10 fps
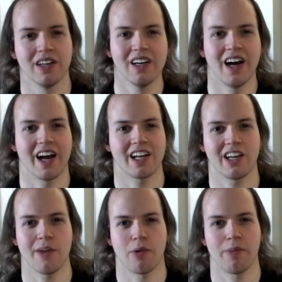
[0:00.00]
I could
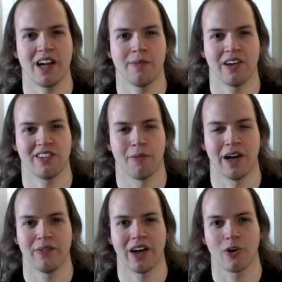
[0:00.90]
keep repeating myself, but
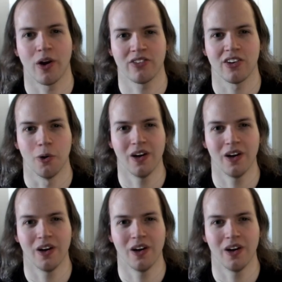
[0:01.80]
I'm not going to.